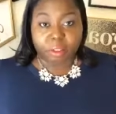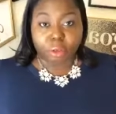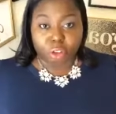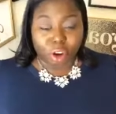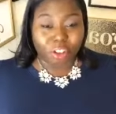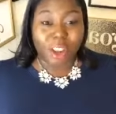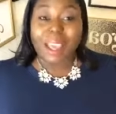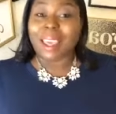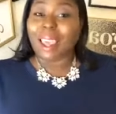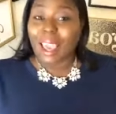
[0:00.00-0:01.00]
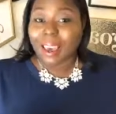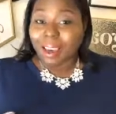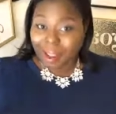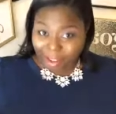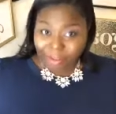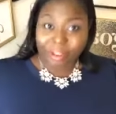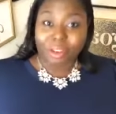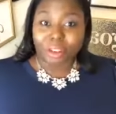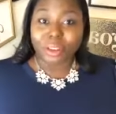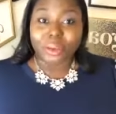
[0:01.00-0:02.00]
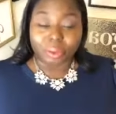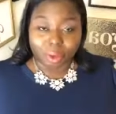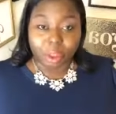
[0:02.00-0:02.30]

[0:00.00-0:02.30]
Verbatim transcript: do charge it. Cake cutting fee too.